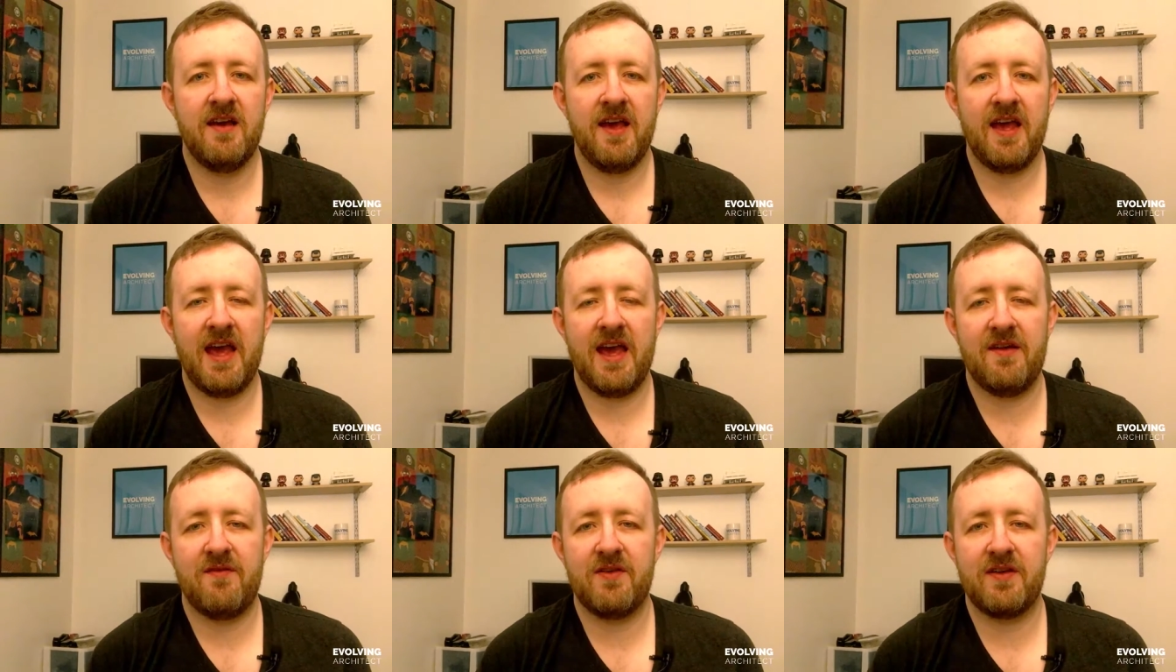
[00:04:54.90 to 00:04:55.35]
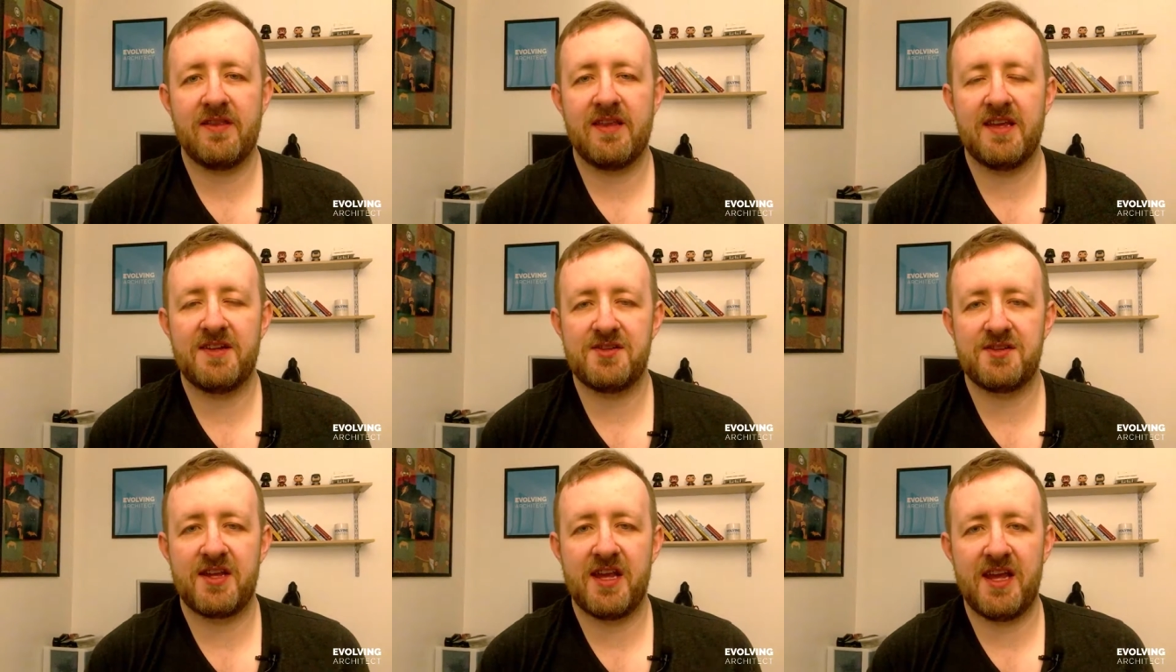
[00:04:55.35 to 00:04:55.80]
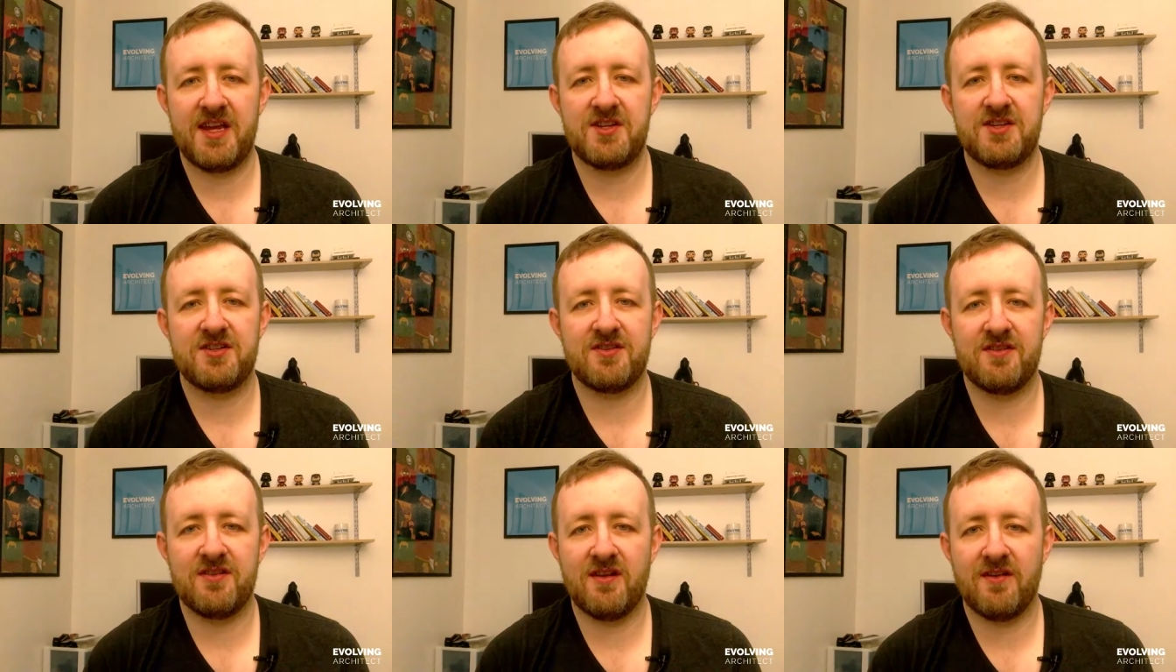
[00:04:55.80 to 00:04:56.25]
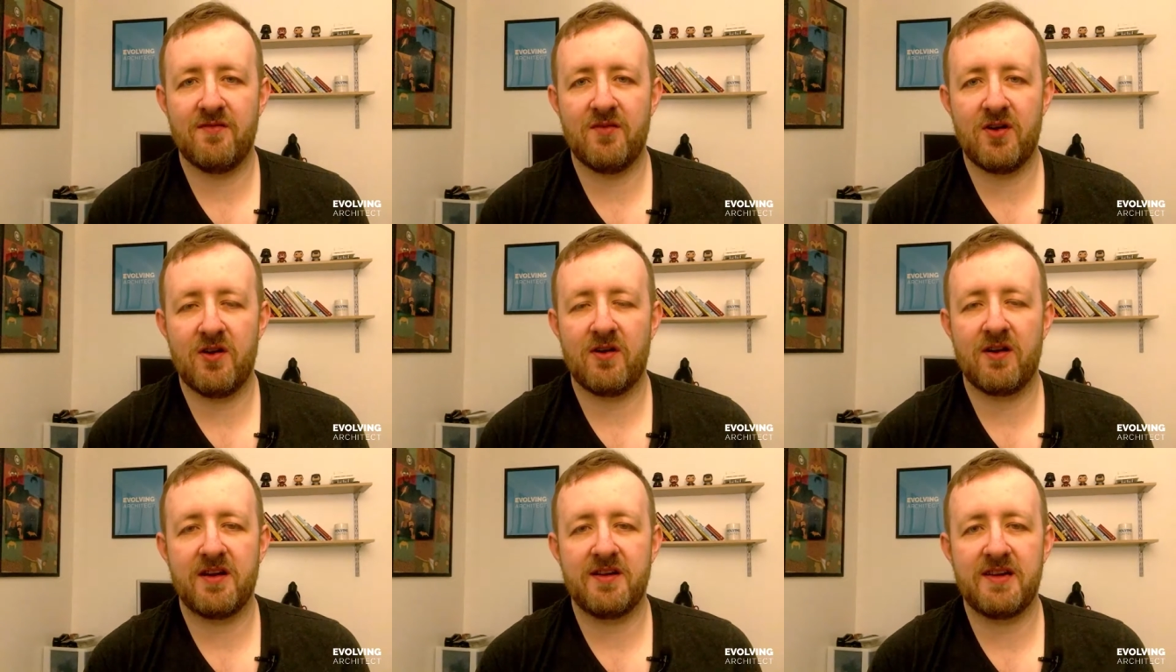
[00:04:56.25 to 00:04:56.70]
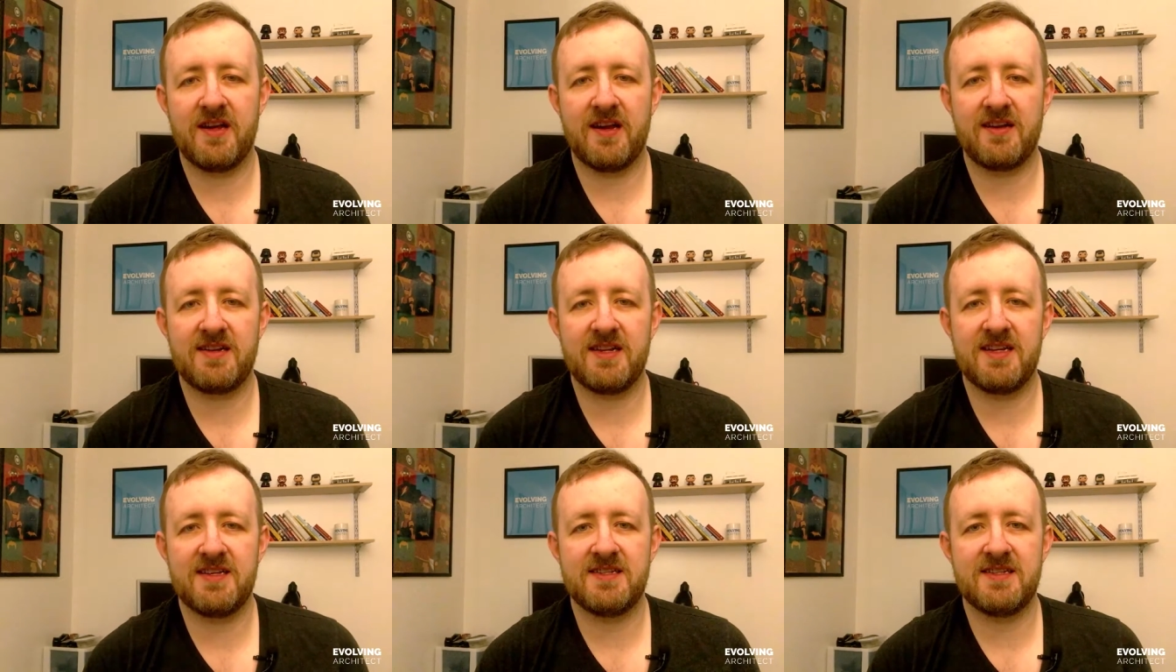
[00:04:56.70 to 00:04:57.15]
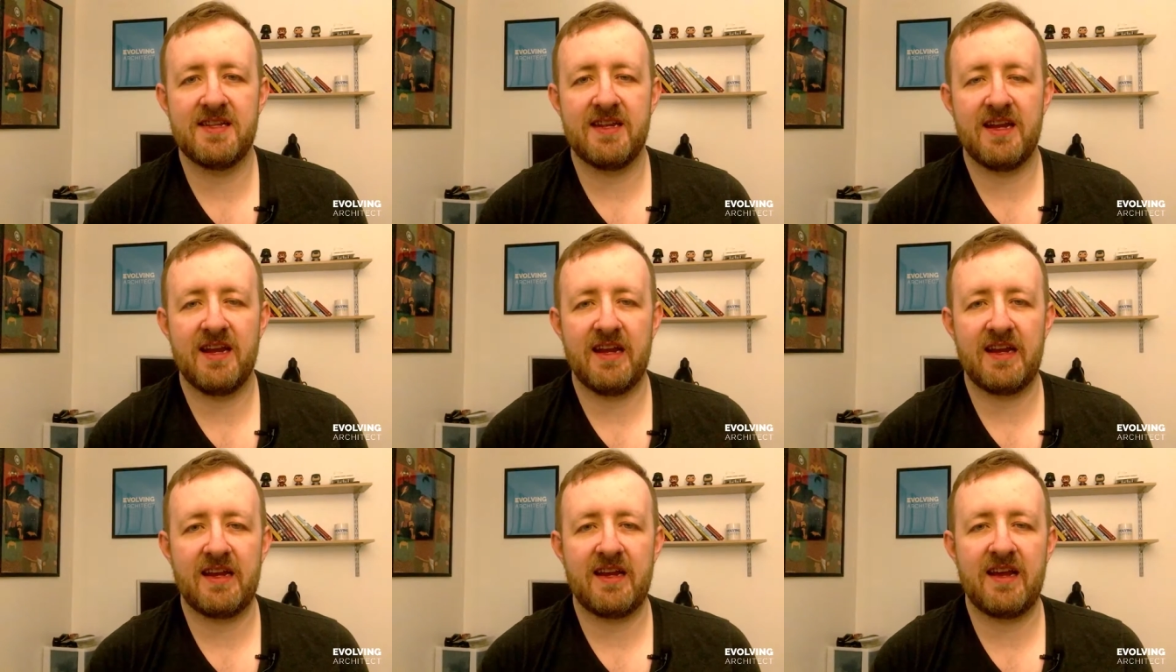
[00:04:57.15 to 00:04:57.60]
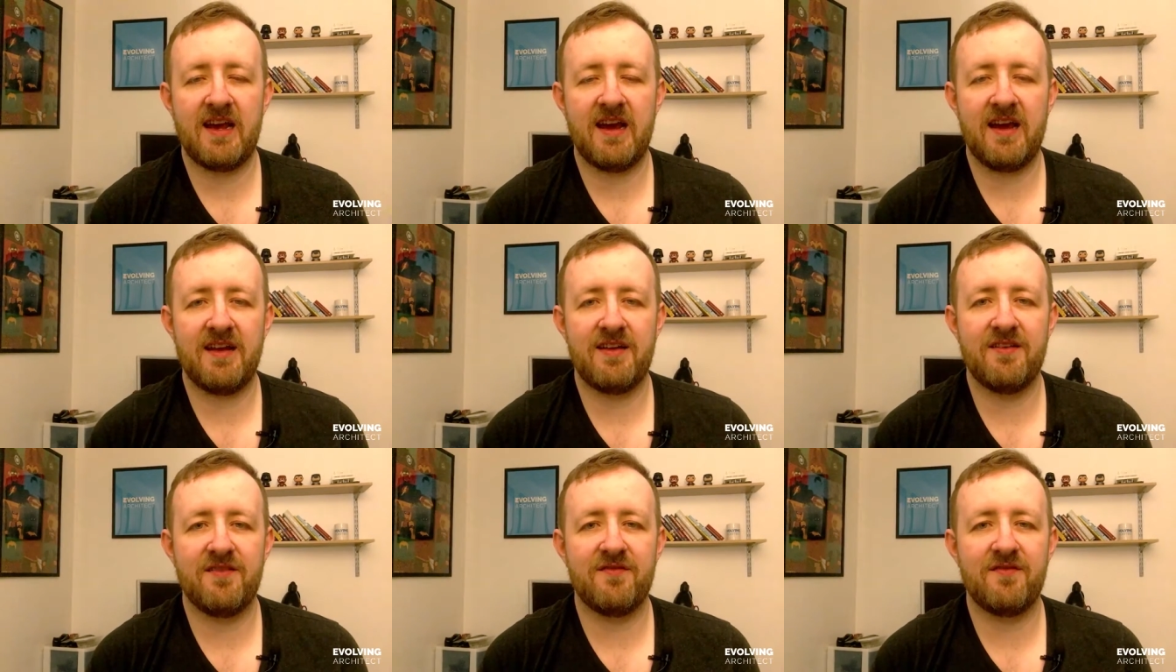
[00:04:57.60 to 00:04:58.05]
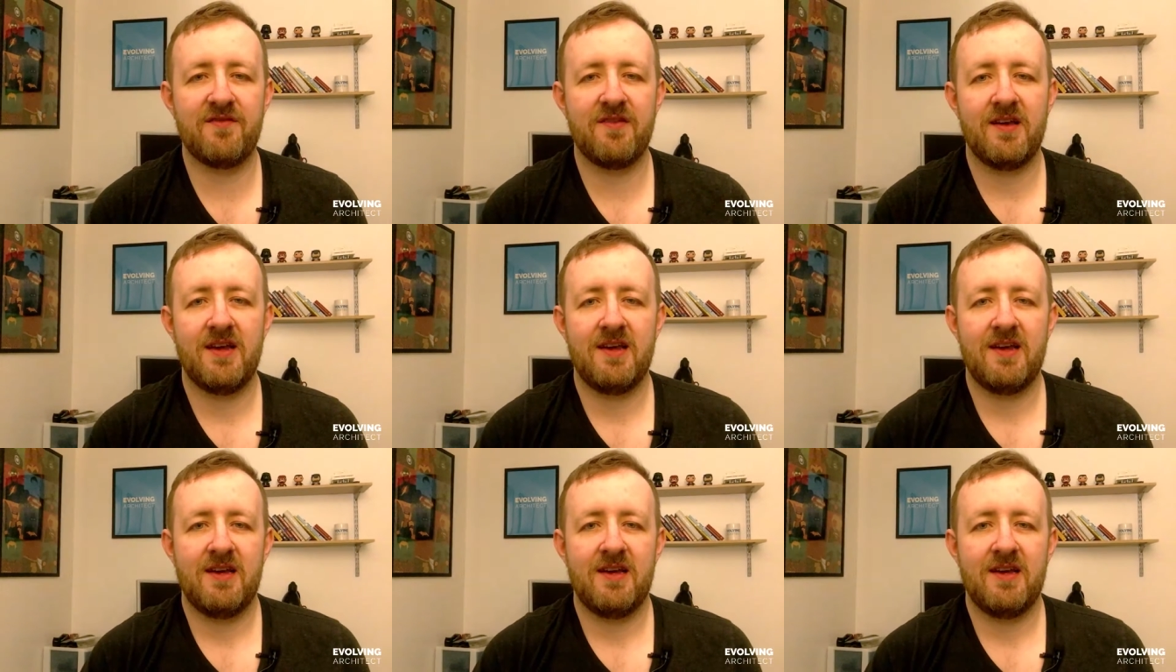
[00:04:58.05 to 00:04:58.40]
having the education of an architect is that I kind of